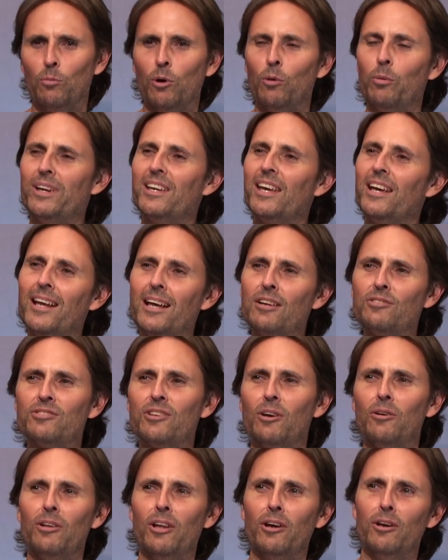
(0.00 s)
Well, we get our
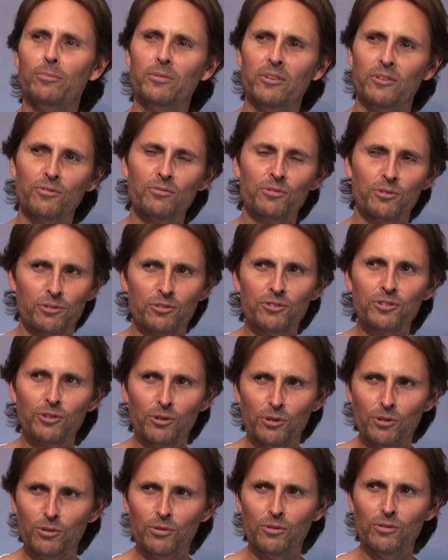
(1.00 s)
soul open through
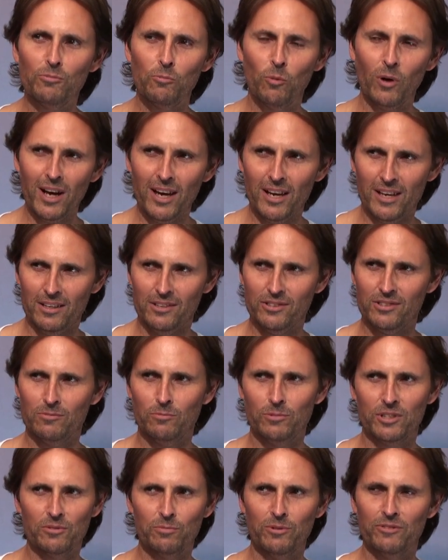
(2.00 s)
two ways,
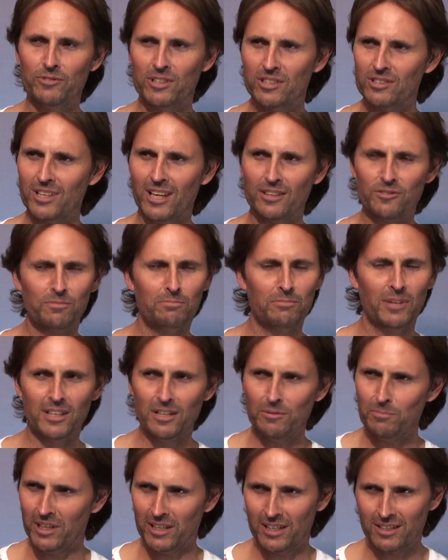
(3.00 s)
which we've discussed
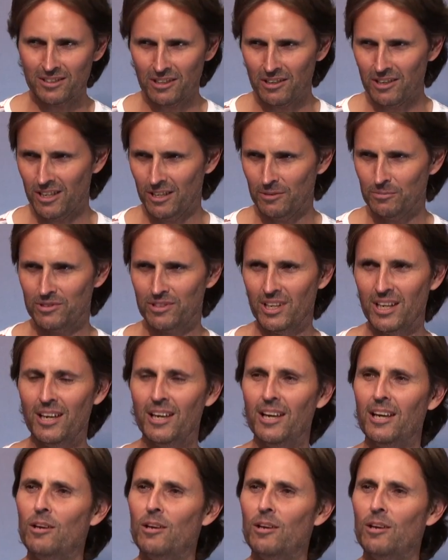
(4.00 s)
many, many times.